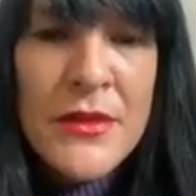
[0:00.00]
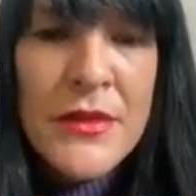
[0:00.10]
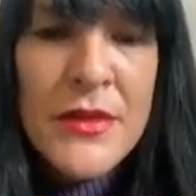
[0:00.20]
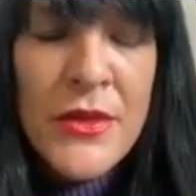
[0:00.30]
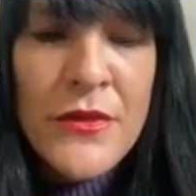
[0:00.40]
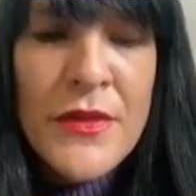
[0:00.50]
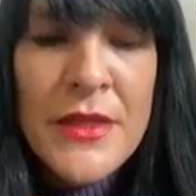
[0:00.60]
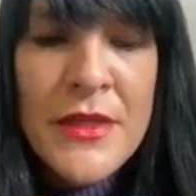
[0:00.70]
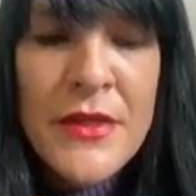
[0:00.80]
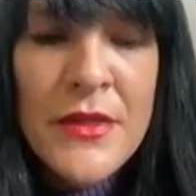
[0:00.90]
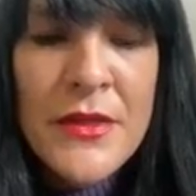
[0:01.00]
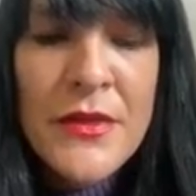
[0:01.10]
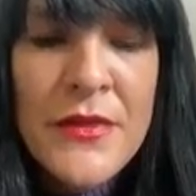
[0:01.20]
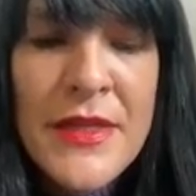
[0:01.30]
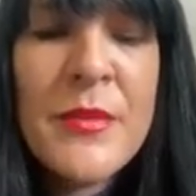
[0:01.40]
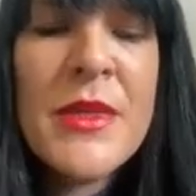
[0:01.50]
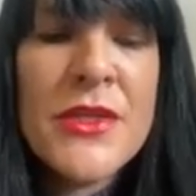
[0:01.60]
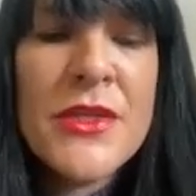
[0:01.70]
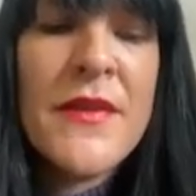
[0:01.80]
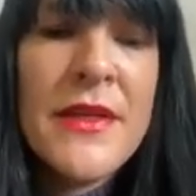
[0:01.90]
you know, the
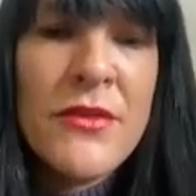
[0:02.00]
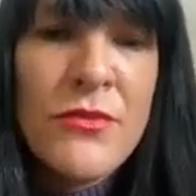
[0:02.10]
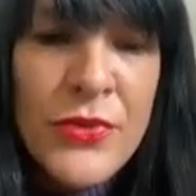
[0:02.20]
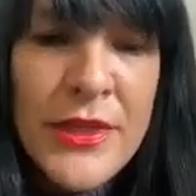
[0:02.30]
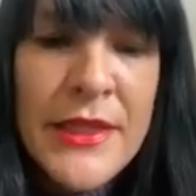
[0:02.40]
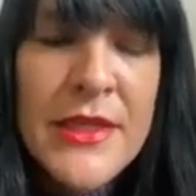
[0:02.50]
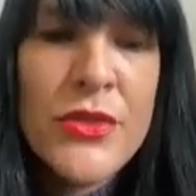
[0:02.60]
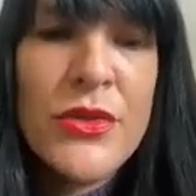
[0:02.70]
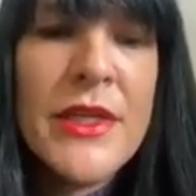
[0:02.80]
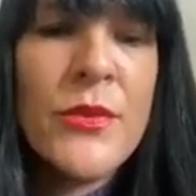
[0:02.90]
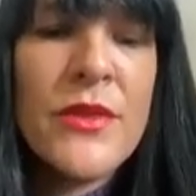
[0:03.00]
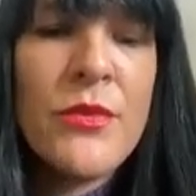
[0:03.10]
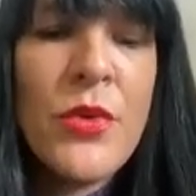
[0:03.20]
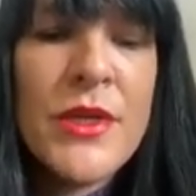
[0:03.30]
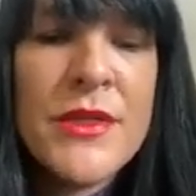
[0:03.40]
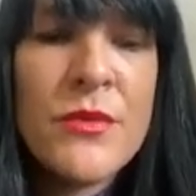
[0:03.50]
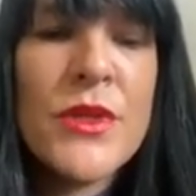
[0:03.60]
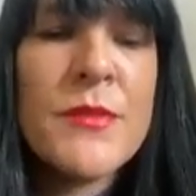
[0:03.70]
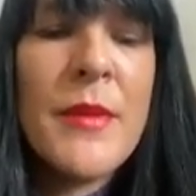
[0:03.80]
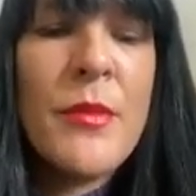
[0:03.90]
image, and then really attuning with what
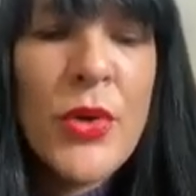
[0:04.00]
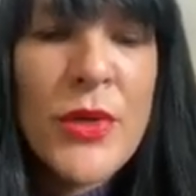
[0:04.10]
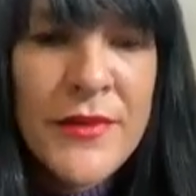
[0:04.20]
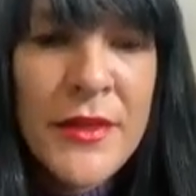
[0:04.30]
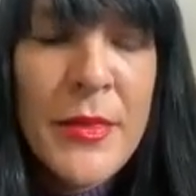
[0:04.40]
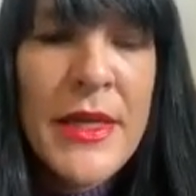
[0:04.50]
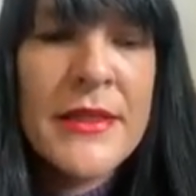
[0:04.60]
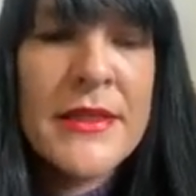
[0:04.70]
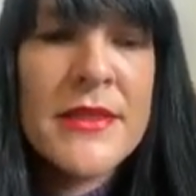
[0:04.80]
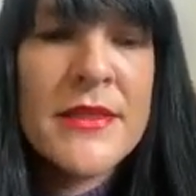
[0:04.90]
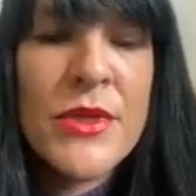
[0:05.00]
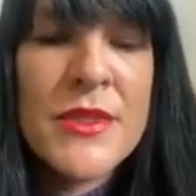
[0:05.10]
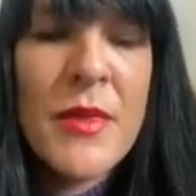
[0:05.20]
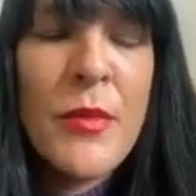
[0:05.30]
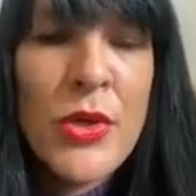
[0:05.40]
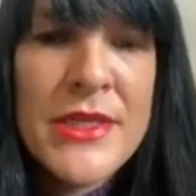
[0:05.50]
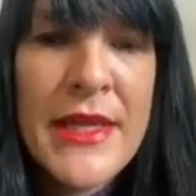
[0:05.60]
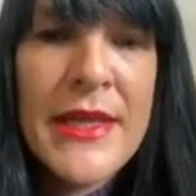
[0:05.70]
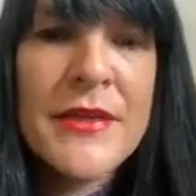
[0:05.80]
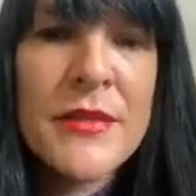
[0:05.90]
does my body feel about this? What is my body
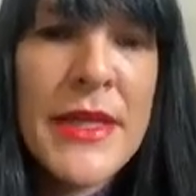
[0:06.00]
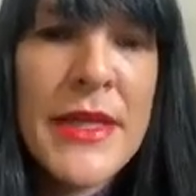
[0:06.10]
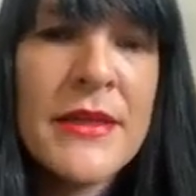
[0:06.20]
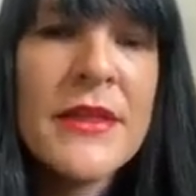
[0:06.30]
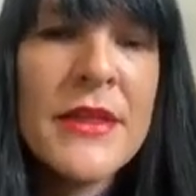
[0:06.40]
saying to me?